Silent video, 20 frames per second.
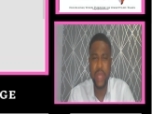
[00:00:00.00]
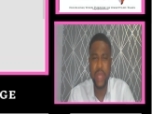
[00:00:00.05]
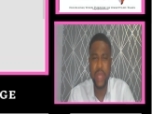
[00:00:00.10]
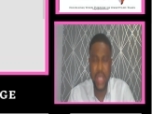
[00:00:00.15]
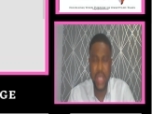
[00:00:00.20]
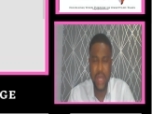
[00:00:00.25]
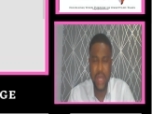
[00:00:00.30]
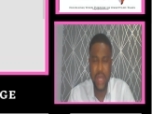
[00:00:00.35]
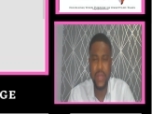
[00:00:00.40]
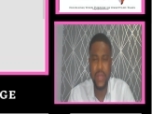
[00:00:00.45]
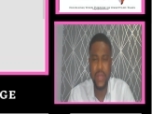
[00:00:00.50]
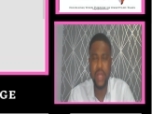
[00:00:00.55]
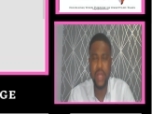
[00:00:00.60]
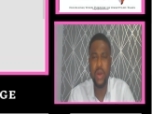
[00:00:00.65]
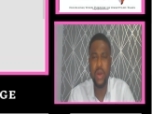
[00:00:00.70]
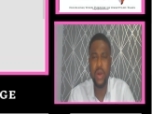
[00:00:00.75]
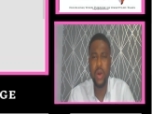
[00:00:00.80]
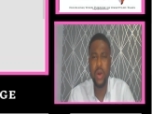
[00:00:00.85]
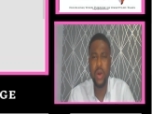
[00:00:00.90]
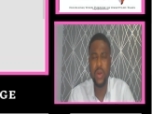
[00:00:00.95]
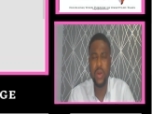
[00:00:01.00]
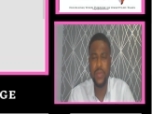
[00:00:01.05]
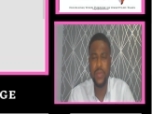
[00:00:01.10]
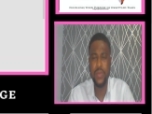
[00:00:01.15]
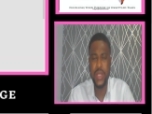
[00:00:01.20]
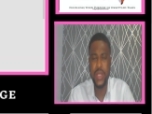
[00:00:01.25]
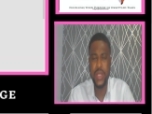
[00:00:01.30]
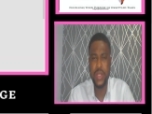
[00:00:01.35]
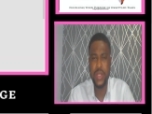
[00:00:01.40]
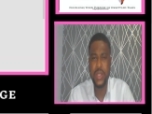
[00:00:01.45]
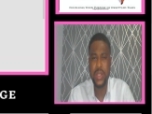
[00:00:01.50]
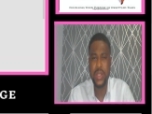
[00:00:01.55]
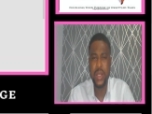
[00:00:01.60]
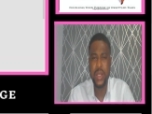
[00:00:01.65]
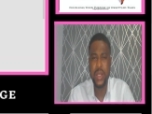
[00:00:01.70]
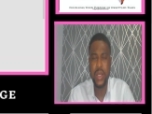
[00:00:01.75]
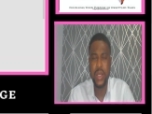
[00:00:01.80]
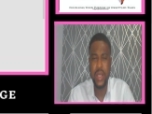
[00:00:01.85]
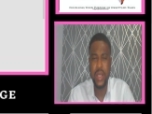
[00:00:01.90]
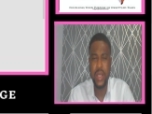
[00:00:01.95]
even in all of these,
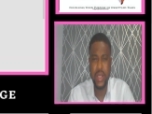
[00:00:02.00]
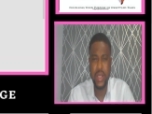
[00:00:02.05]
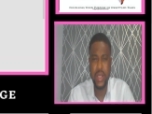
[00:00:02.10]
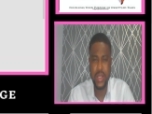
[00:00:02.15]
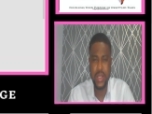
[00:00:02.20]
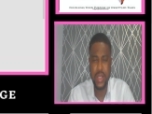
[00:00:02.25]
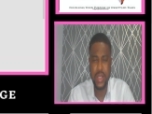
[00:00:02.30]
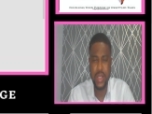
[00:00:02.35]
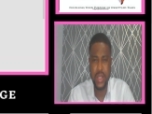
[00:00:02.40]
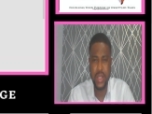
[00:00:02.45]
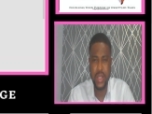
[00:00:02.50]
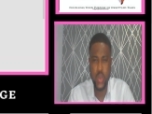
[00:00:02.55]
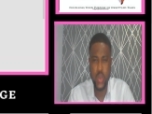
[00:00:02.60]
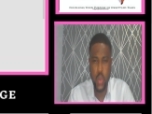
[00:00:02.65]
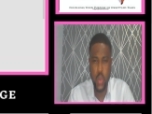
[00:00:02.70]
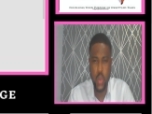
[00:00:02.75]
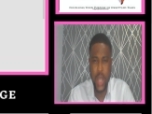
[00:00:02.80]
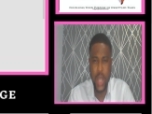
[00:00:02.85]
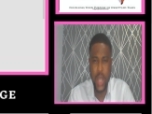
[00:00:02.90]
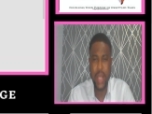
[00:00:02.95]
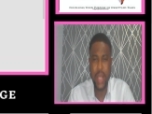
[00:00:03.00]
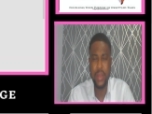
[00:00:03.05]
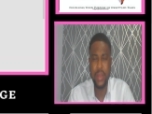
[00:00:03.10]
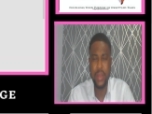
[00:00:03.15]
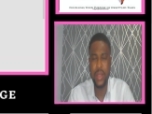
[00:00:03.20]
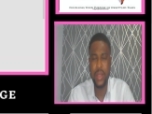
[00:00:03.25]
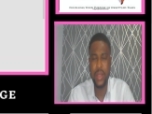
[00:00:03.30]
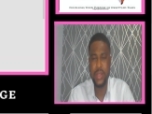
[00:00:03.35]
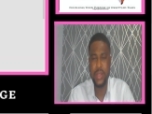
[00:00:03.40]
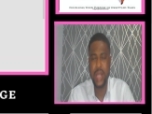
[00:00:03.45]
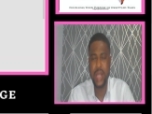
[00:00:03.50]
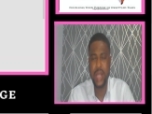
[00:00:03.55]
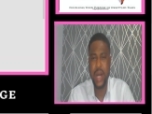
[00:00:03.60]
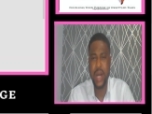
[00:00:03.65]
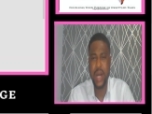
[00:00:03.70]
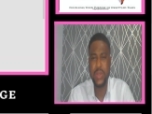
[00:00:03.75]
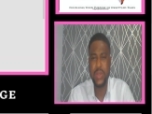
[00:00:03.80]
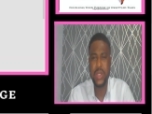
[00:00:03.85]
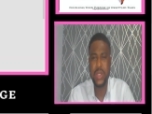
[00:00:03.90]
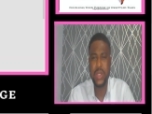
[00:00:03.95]
he's, he's working things
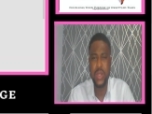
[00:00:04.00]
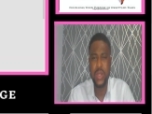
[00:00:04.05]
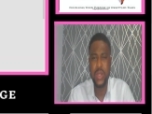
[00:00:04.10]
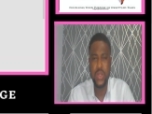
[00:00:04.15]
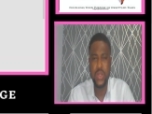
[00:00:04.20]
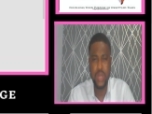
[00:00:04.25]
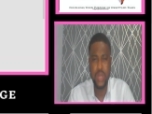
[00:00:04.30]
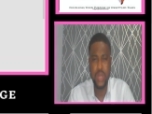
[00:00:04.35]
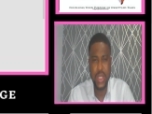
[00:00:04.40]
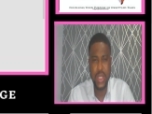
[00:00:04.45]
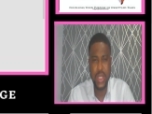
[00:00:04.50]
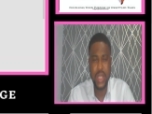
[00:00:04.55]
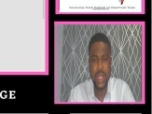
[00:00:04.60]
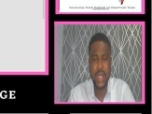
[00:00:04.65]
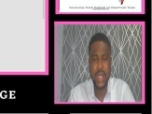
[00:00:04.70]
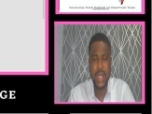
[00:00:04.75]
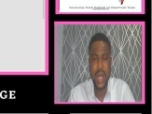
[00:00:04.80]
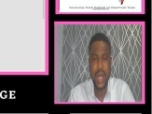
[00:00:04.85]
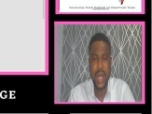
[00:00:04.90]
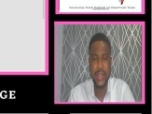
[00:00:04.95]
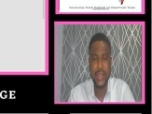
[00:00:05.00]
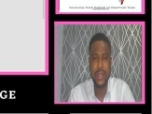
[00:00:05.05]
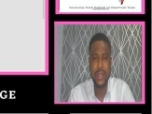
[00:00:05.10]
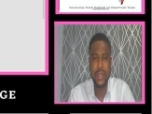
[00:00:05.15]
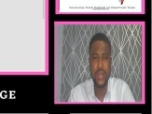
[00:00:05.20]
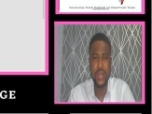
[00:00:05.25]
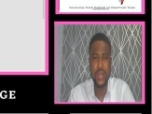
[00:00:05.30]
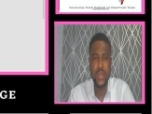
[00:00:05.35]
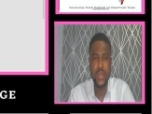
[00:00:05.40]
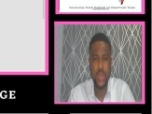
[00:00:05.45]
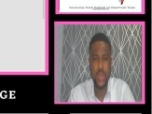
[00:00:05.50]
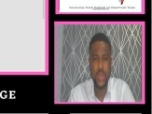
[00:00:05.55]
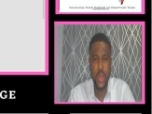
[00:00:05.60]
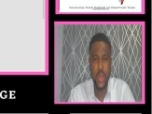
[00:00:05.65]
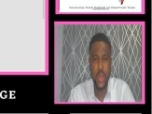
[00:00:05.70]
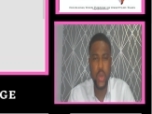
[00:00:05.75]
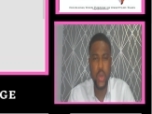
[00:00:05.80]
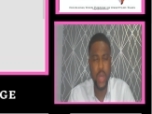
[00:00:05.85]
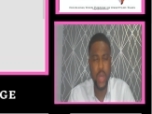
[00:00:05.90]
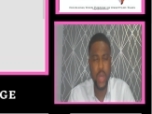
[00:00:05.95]
out to get us to
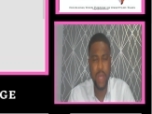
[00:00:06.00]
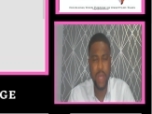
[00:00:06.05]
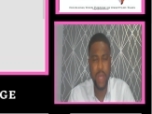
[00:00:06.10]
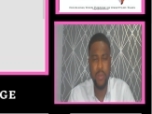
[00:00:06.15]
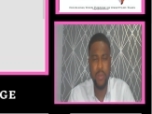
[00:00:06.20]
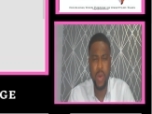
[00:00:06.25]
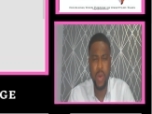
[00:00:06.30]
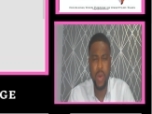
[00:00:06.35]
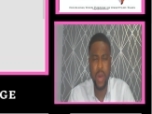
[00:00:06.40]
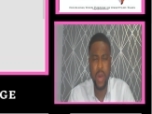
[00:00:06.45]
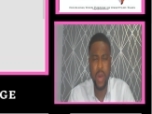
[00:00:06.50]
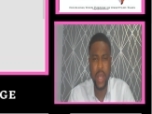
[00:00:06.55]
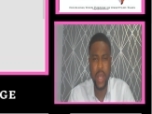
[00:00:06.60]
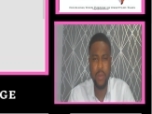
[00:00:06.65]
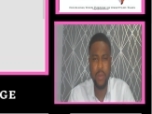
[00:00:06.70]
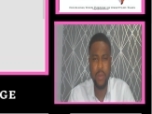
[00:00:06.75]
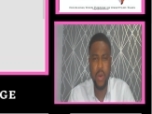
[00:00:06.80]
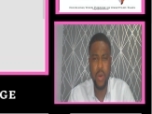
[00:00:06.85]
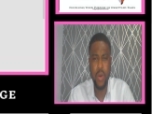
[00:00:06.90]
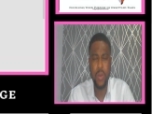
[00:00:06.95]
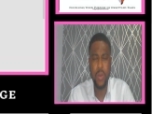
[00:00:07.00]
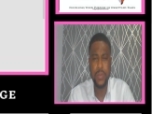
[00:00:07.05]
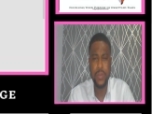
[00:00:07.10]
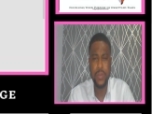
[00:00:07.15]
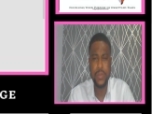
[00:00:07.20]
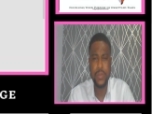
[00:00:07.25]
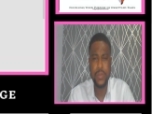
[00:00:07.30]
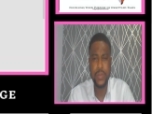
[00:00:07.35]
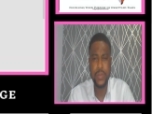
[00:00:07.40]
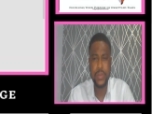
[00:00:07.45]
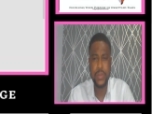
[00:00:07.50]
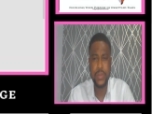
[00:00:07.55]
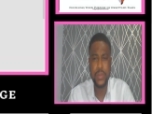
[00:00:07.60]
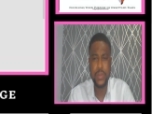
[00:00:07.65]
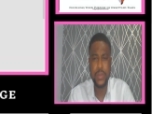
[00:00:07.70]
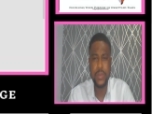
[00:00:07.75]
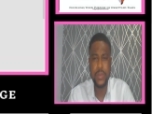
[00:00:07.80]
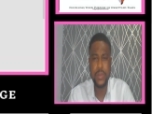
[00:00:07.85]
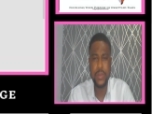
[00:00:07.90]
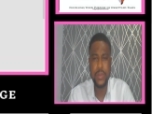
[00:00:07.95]
know Him more and more.
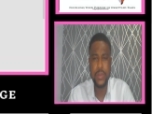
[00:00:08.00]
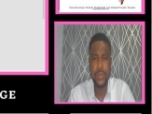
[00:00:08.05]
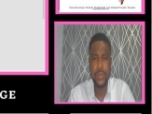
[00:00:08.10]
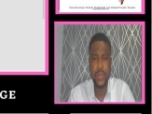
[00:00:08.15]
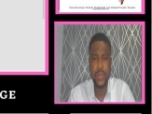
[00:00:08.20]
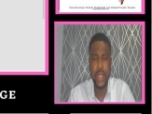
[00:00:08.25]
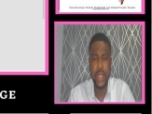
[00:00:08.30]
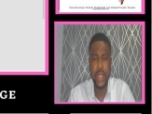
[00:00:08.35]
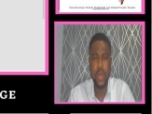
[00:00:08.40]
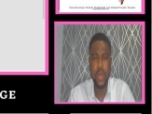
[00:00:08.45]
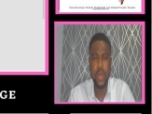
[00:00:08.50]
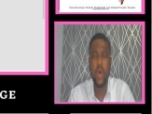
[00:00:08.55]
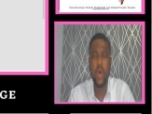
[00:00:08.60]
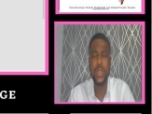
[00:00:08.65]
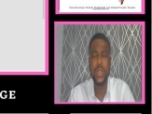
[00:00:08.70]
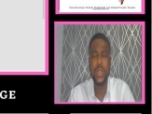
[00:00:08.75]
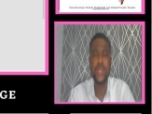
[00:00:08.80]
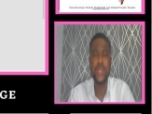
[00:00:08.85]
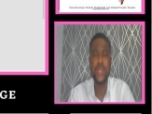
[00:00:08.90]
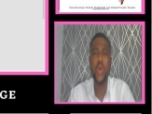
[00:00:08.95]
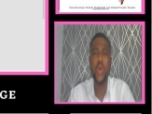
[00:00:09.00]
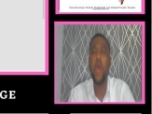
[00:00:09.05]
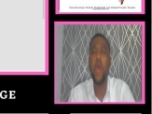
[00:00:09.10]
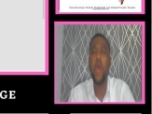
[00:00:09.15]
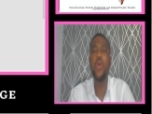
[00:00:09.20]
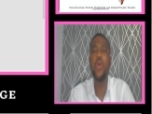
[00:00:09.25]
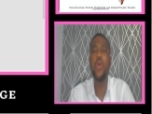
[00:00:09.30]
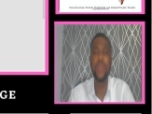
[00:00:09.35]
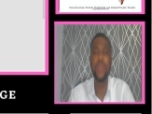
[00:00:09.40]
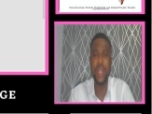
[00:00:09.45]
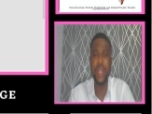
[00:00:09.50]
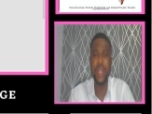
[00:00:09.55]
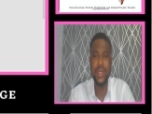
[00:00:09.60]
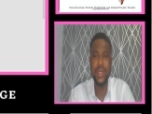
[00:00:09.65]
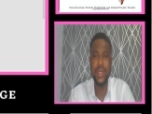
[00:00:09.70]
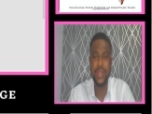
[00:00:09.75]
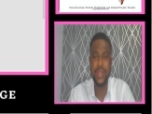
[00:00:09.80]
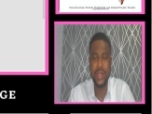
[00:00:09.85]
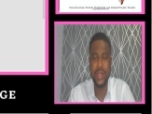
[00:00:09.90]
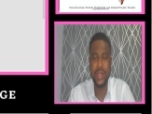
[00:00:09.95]
It causes all
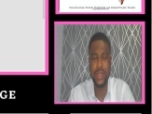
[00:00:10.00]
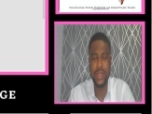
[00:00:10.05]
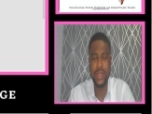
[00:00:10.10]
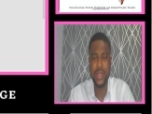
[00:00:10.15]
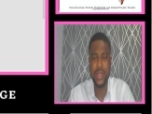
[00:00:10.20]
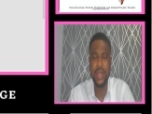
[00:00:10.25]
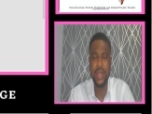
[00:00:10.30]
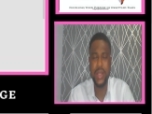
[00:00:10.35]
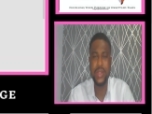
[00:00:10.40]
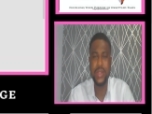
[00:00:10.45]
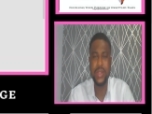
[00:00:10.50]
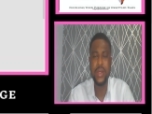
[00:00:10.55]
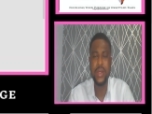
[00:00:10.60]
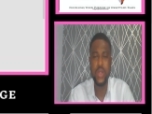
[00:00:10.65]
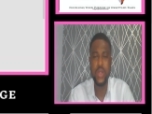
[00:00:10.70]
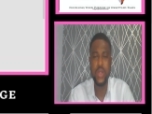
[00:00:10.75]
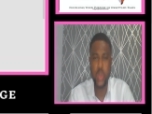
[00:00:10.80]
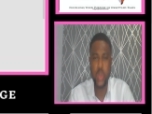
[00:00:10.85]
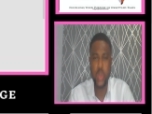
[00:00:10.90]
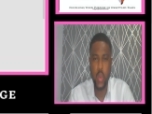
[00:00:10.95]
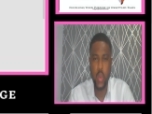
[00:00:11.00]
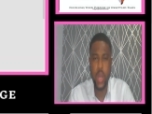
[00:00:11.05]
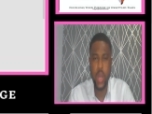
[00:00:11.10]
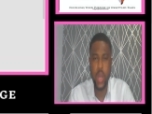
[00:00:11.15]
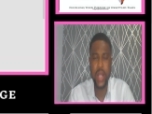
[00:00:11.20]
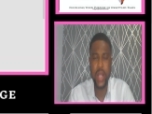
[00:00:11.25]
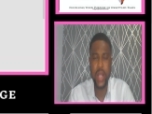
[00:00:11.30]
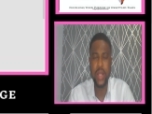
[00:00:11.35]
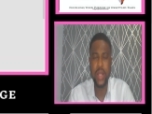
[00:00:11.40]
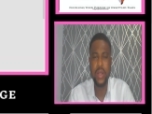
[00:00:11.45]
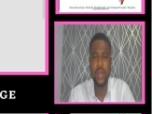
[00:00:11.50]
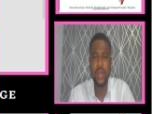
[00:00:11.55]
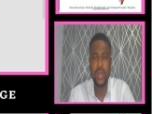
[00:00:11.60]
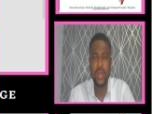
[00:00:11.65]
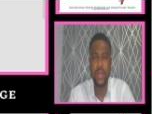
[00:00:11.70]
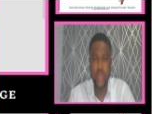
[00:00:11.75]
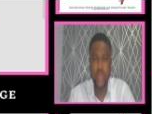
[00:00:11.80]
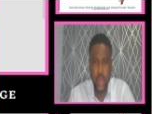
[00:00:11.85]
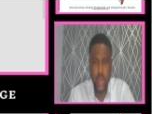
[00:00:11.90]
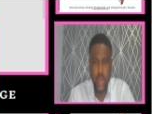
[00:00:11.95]
things, it says, to work
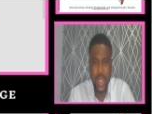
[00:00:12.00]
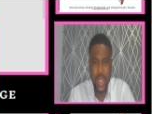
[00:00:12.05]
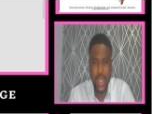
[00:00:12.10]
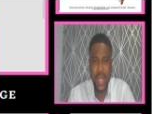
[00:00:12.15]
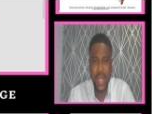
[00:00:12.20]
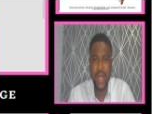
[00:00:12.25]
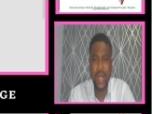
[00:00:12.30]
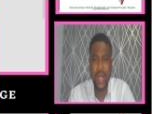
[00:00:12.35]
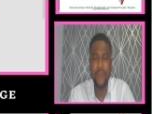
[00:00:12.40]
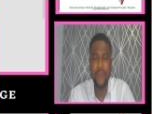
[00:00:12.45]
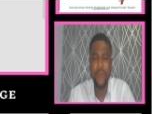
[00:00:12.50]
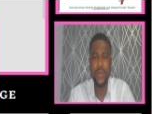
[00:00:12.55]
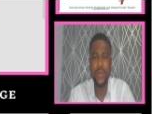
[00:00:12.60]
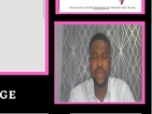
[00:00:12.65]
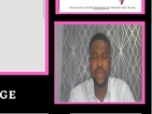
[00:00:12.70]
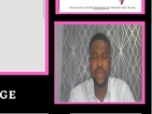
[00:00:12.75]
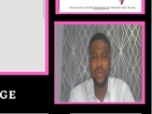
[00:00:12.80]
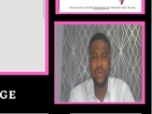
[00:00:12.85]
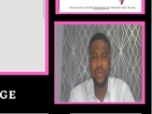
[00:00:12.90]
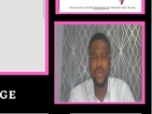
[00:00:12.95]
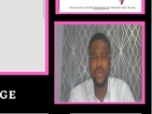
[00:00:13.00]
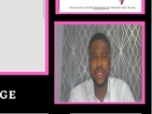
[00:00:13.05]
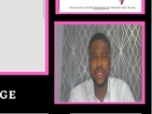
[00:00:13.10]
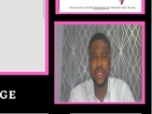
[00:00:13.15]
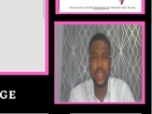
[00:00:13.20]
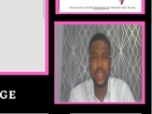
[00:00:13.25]
together for the good